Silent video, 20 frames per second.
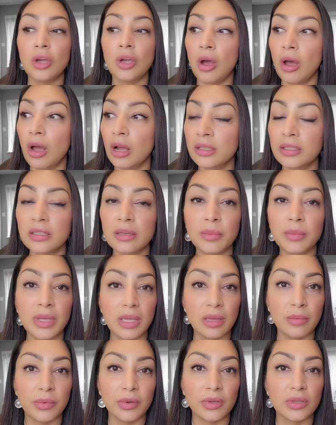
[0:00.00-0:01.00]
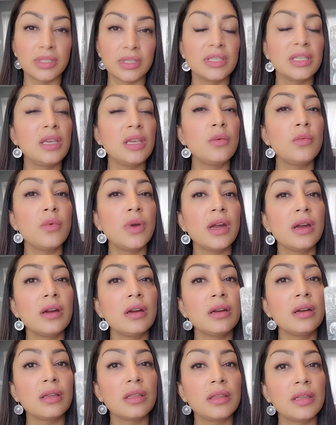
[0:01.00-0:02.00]
Talk to people. See
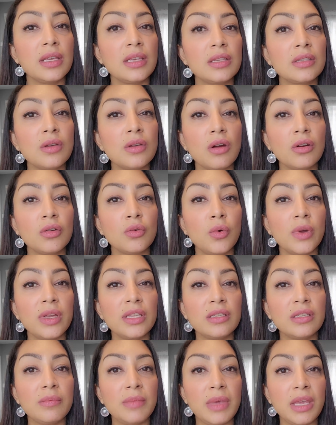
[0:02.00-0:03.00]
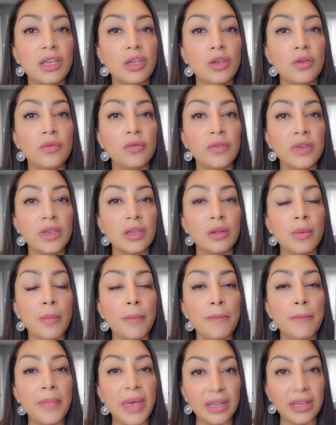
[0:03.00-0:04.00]
where things are going to make you feel
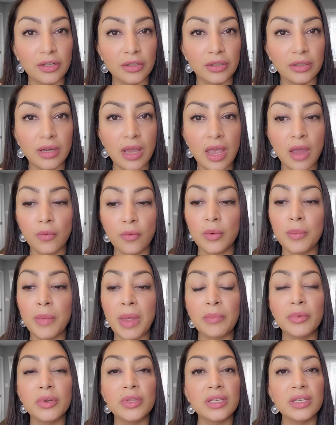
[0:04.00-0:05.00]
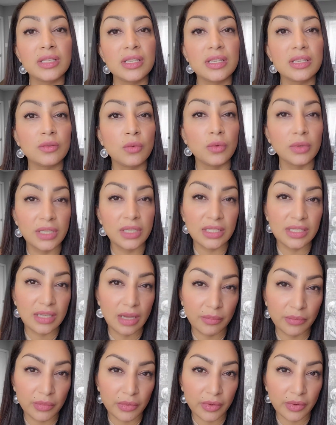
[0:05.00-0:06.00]
better. Remember, this is only
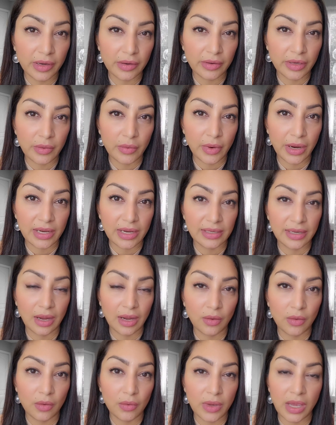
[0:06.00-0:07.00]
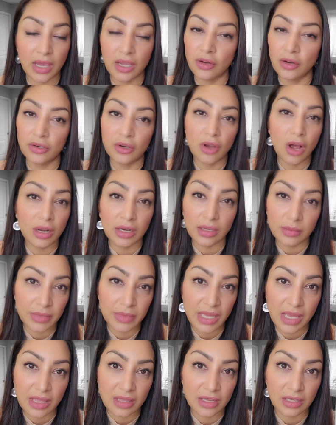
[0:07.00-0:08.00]
temporary right now, okay? You're not going
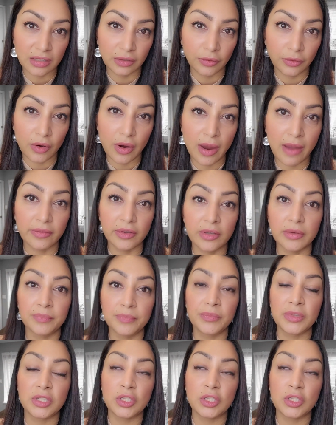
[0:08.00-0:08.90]
to be in this forever.